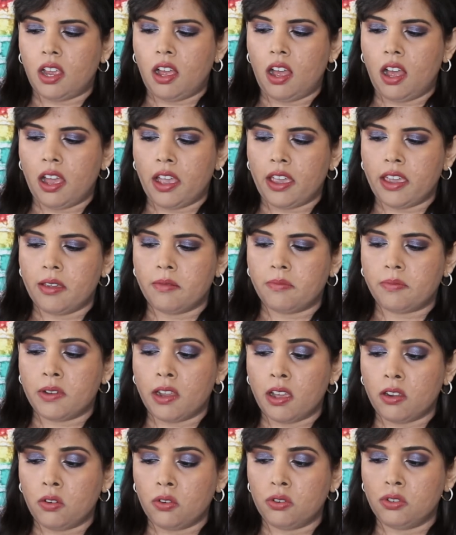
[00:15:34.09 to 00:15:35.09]
I
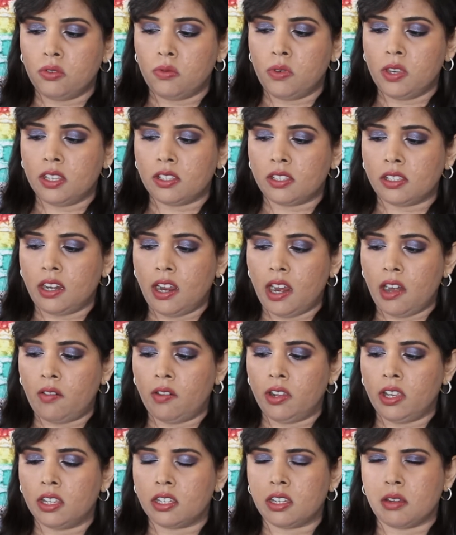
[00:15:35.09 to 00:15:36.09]
plan on doing is
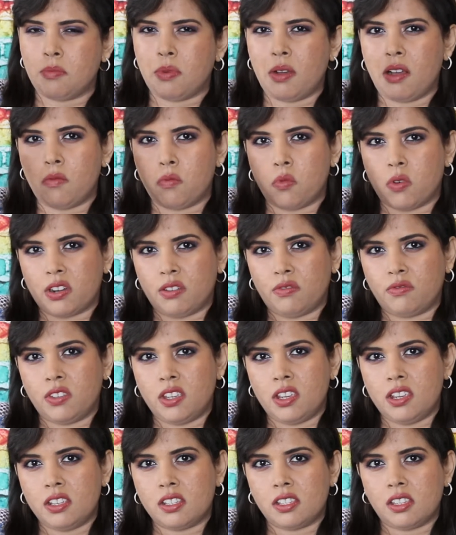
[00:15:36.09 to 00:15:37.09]
layering it above one of
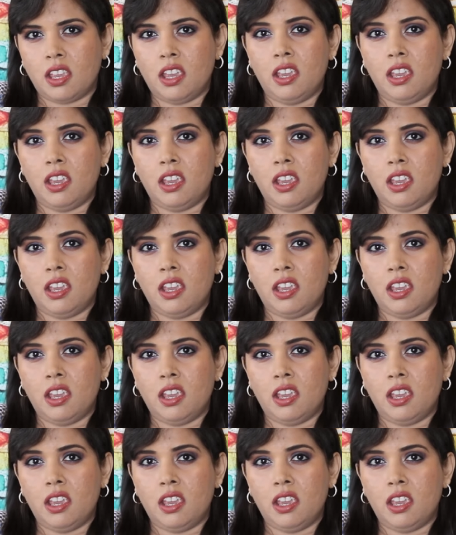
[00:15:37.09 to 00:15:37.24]
these